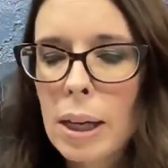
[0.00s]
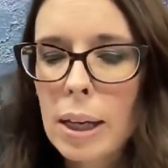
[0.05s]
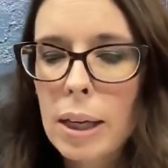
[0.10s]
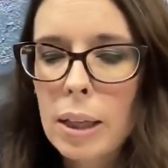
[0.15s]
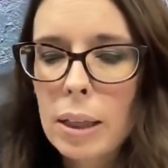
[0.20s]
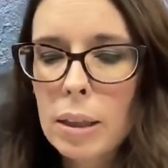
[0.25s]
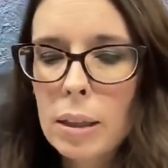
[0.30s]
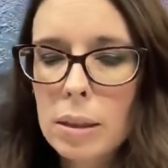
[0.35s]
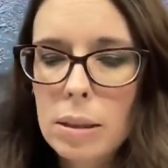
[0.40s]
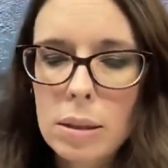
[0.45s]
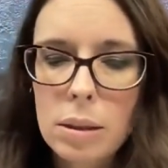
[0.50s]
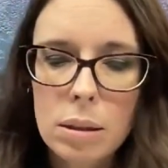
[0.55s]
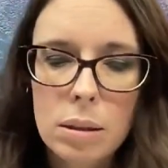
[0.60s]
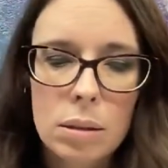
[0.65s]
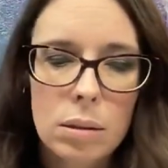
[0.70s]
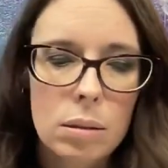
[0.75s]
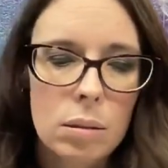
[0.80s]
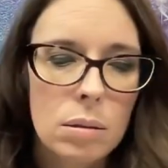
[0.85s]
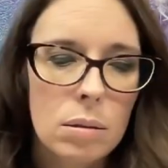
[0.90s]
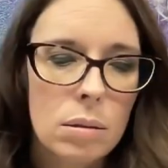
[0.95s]
And,
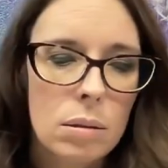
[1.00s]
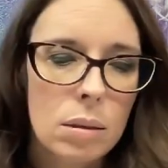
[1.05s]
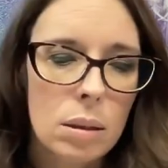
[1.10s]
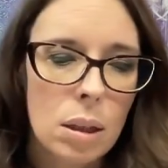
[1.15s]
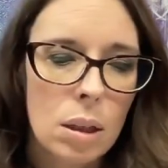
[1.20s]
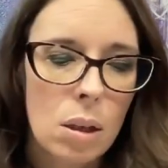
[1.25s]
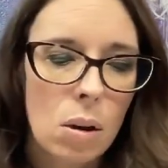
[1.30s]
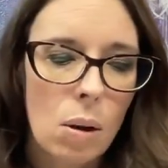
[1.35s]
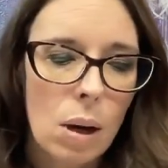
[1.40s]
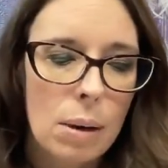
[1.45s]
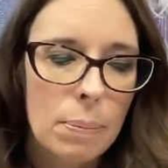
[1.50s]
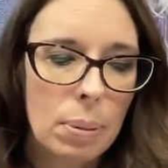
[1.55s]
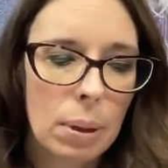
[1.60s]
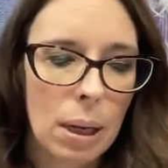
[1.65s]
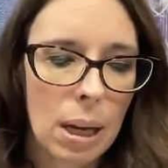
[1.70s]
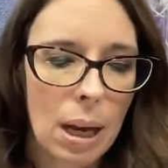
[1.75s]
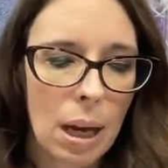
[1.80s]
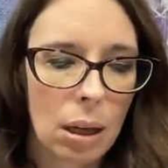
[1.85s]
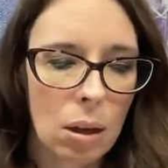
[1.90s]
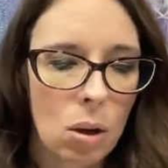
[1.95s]
I'd
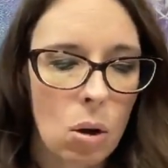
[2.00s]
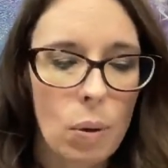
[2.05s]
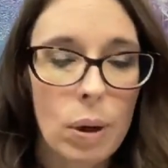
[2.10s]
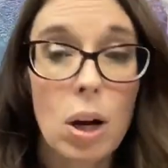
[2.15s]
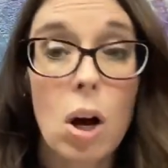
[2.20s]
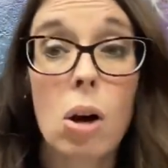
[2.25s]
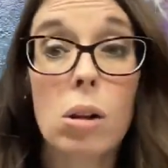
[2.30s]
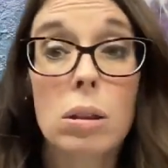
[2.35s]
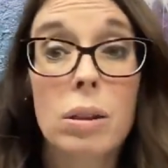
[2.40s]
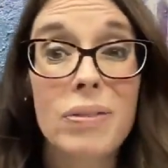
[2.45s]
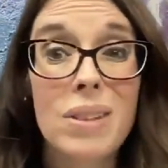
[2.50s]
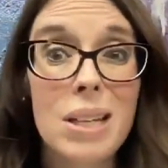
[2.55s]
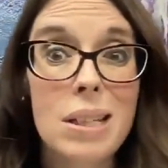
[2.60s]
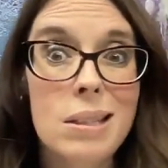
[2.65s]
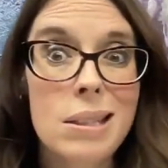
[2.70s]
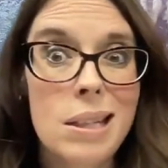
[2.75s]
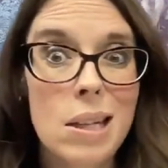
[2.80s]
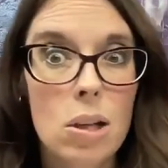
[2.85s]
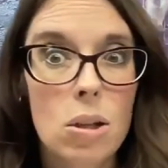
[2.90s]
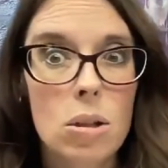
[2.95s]
been going all of
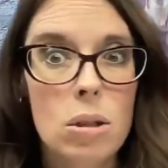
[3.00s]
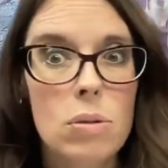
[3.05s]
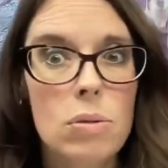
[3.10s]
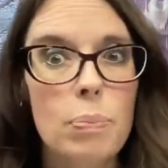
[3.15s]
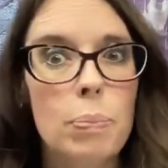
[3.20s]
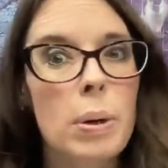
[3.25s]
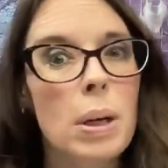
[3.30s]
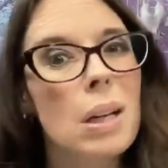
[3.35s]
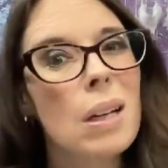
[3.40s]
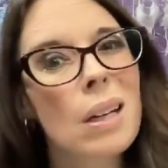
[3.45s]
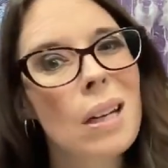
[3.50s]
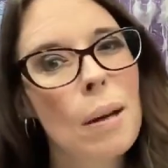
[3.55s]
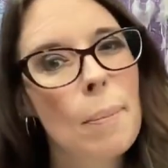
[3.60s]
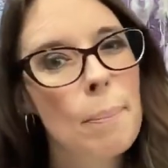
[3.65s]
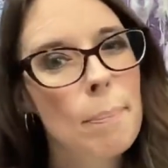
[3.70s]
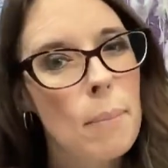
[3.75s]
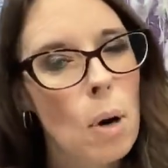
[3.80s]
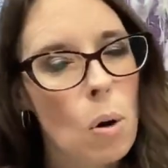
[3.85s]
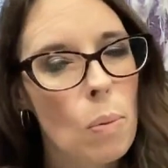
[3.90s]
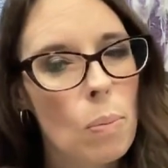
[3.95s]
these years pretty
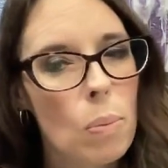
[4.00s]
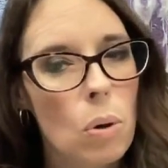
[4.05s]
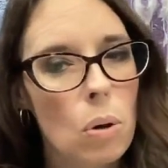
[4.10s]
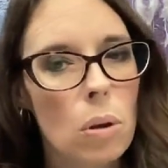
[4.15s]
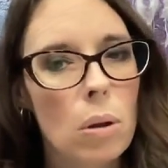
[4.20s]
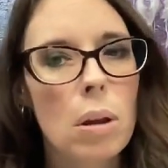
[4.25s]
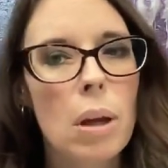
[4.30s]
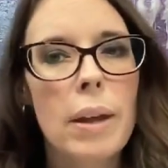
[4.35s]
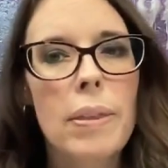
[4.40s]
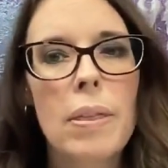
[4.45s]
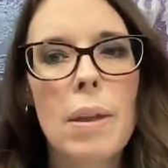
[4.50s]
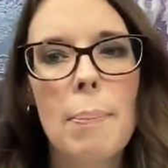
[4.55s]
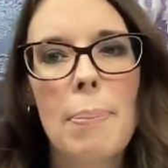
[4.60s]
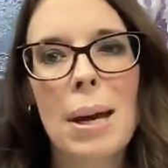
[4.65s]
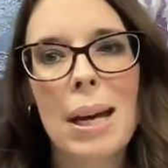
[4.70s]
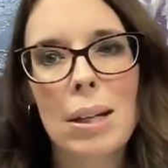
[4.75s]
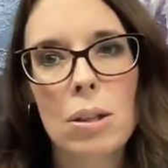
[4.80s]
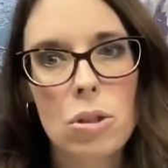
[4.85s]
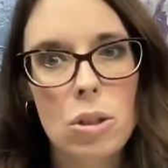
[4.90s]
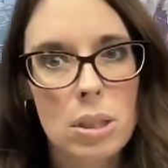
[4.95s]
immobile, and the
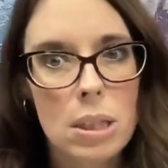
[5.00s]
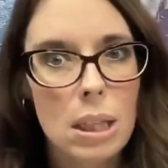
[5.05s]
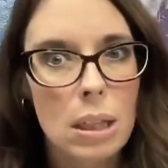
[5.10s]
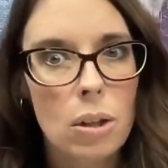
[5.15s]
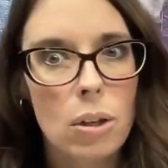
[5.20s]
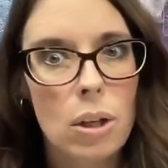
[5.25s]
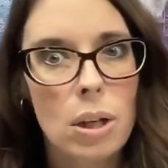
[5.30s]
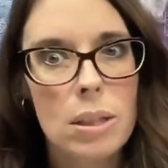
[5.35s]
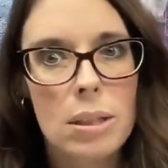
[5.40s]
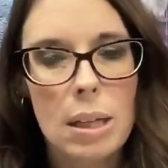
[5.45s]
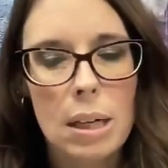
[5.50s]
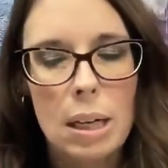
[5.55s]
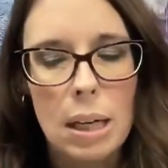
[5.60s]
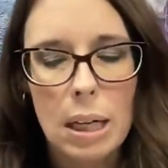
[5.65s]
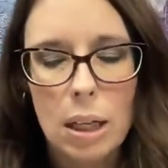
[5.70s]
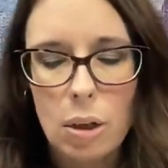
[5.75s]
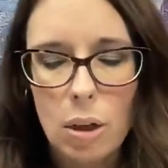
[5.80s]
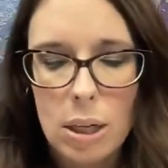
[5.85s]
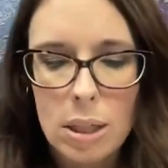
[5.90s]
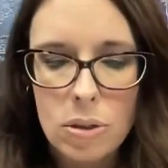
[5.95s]
pain just increased and
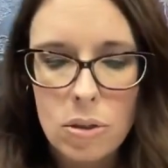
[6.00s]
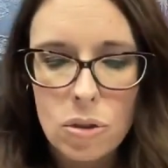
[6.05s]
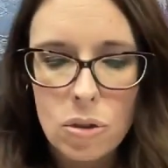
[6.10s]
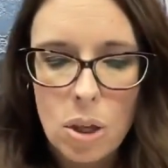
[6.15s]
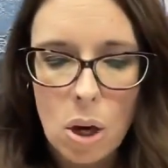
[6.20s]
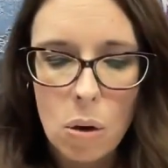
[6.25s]
increased.